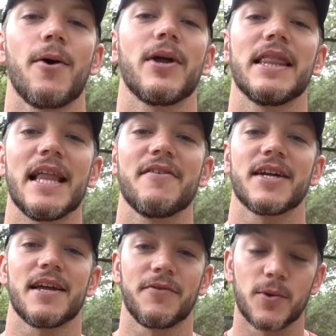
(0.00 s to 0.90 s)
I would love
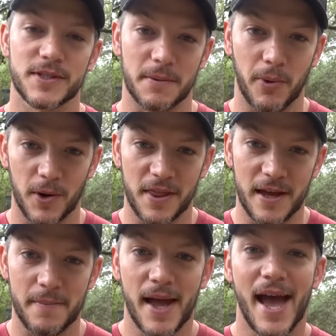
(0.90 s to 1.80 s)
it if you would support
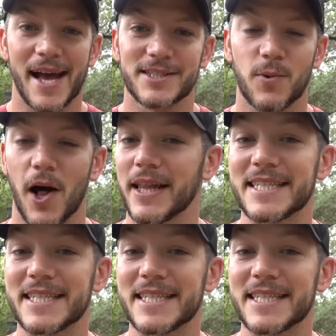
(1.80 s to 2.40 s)
them as well.